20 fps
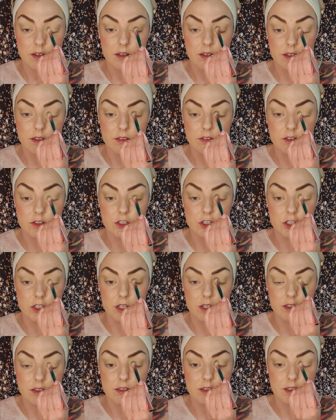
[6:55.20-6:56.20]
It's
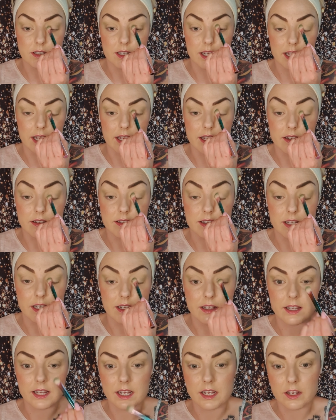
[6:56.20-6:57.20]
just nice, and I
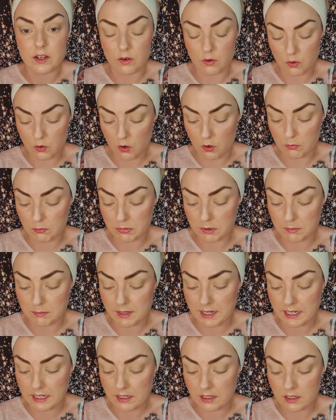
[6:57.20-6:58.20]
think it will
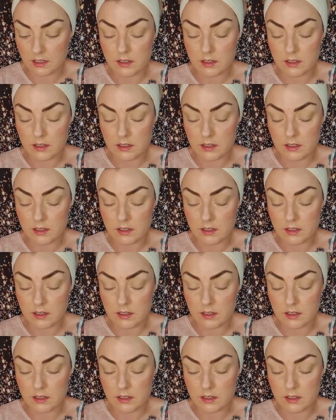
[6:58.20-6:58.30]
complement